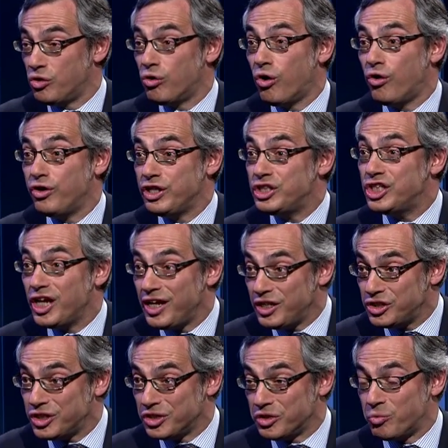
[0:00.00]
they're already
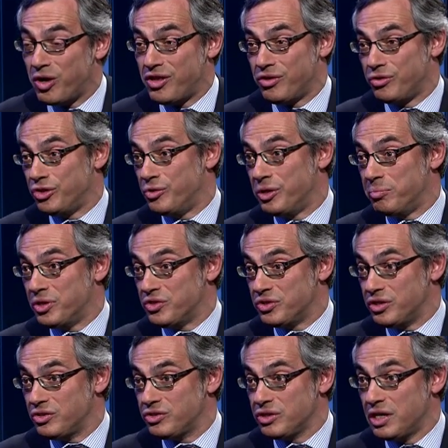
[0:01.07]
changing the way they're doing
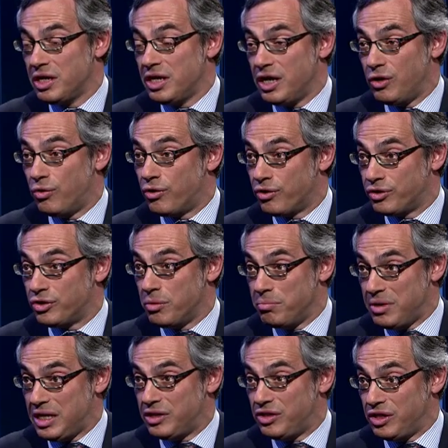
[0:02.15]
business in order to
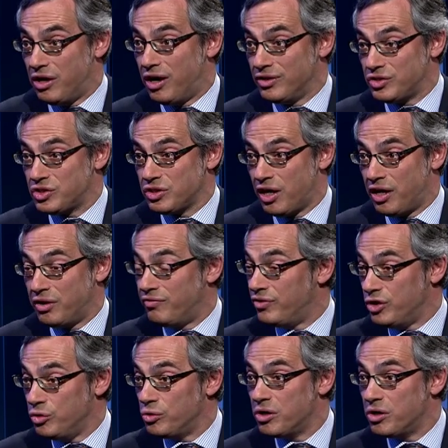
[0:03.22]
meet the onslaught of the new,